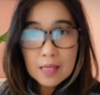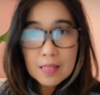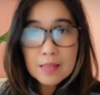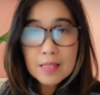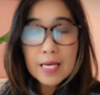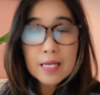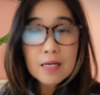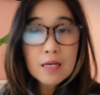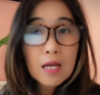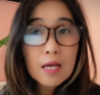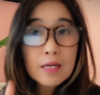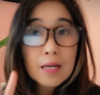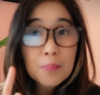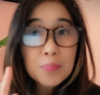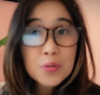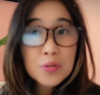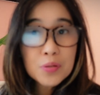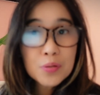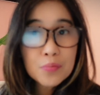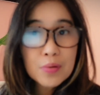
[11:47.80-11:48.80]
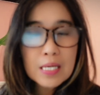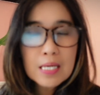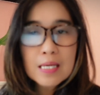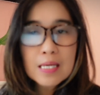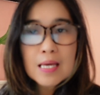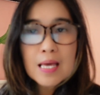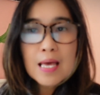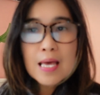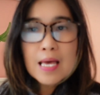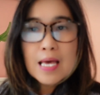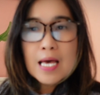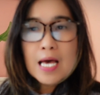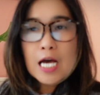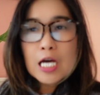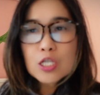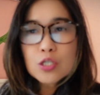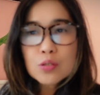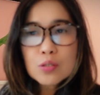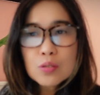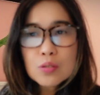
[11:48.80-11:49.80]
Then number 3,
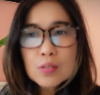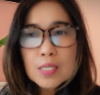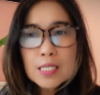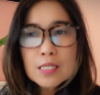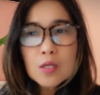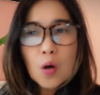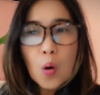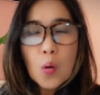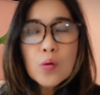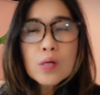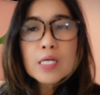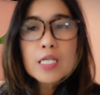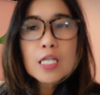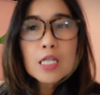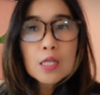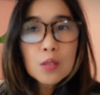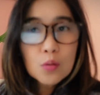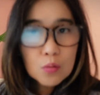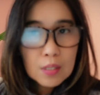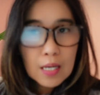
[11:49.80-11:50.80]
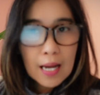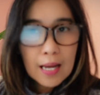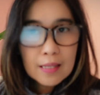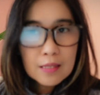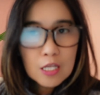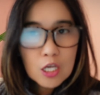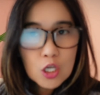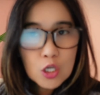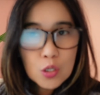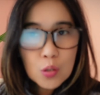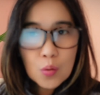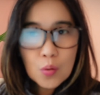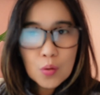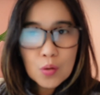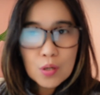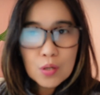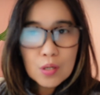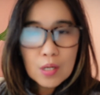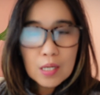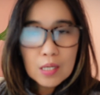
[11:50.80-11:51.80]
you do not only look at
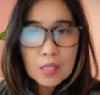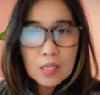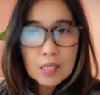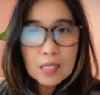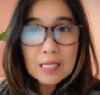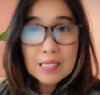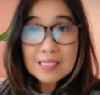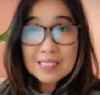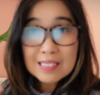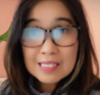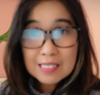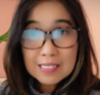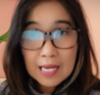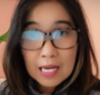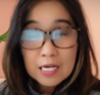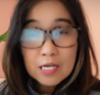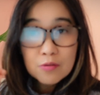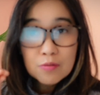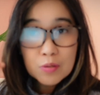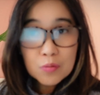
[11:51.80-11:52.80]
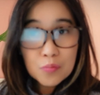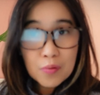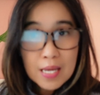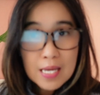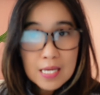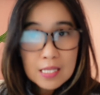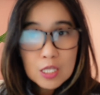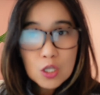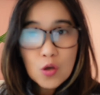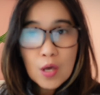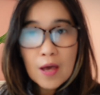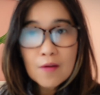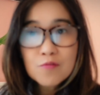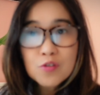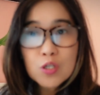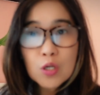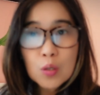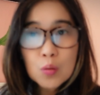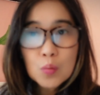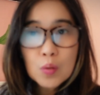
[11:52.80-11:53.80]
your salary rate, you have
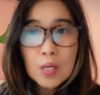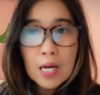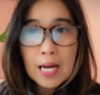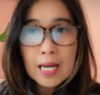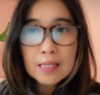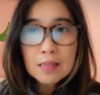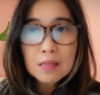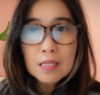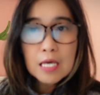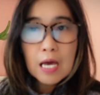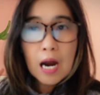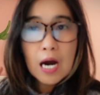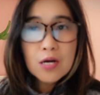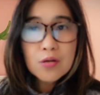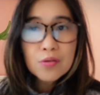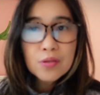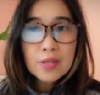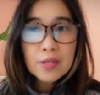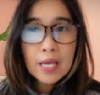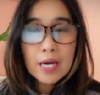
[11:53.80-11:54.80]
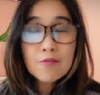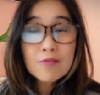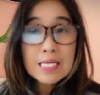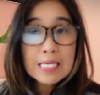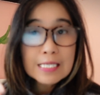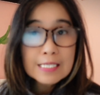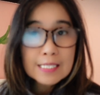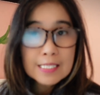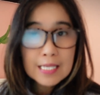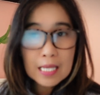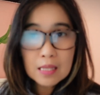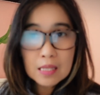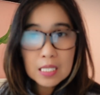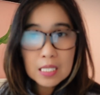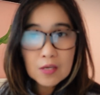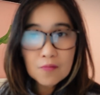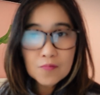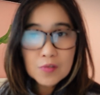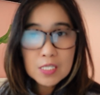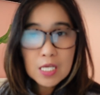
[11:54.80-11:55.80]
to look at, are there
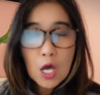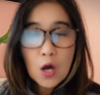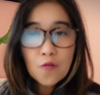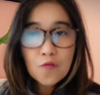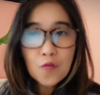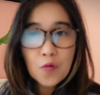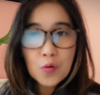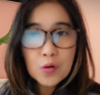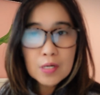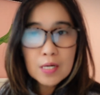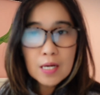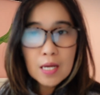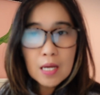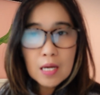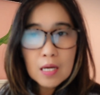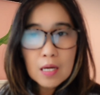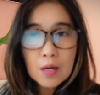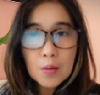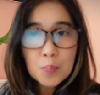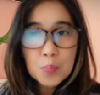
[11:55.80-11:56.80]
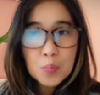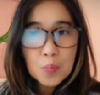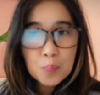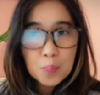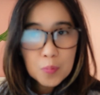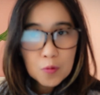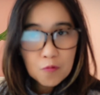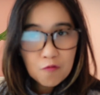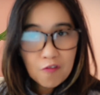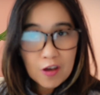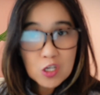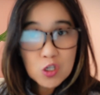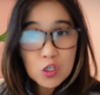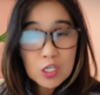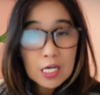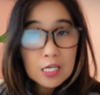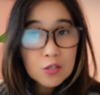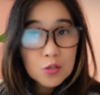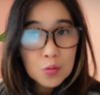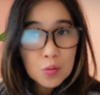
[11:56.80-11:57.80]
incentives for
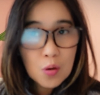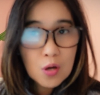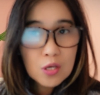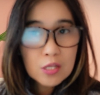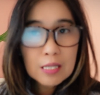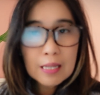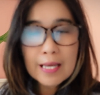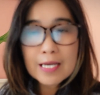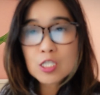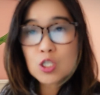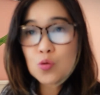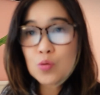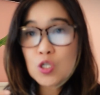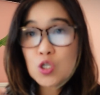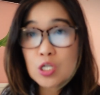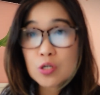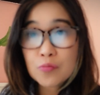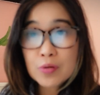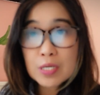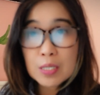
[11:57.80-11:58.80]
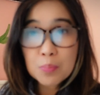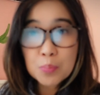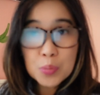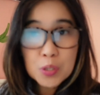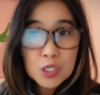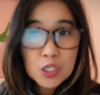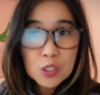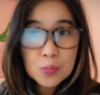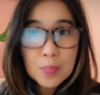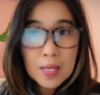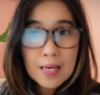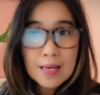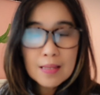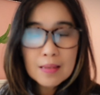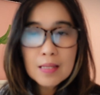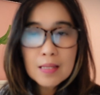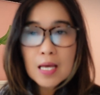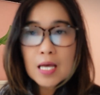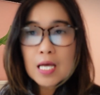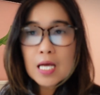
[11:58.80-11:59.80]
professional growth like tuition reimbursement,